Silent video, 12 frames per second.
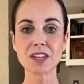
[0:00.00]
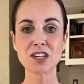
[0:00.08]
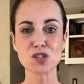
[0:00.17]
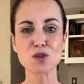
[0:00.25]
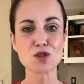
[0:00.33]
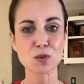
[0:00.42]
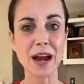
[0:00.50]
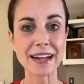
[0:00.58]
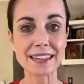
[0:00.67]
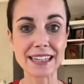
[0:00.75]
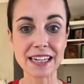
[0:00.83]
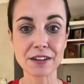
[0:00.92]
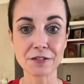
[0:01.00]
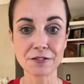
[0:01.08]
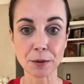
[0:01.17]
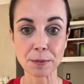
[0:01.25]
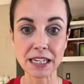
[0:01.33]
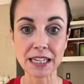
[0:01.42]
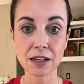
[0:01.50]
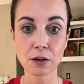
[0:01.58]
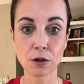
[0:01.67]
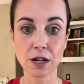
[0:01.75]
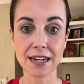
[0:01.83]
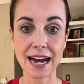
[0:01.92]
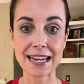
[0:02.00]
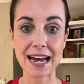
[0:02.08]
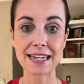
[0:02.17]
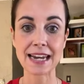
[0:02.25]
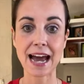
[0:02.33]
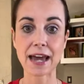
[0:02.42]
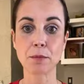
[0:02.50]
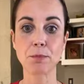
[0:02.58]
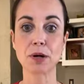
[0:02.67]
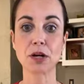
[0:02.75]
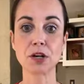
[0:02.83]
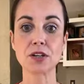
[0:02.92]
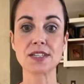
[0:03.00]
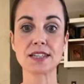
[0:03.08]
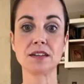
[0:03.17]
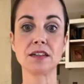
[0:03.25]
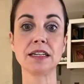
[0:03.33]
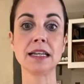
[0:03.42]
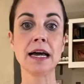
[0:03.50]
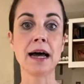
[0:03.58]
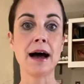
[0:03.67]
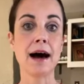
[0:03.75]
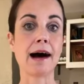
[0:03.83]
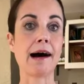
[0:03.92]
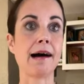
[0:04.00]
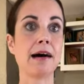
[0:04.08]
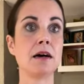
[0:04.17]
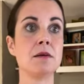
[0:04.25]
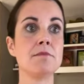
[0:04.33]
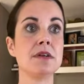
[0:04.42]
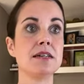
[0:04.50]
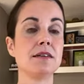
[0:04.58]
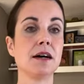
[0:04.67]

so directly for me or i hadn't had a personal um,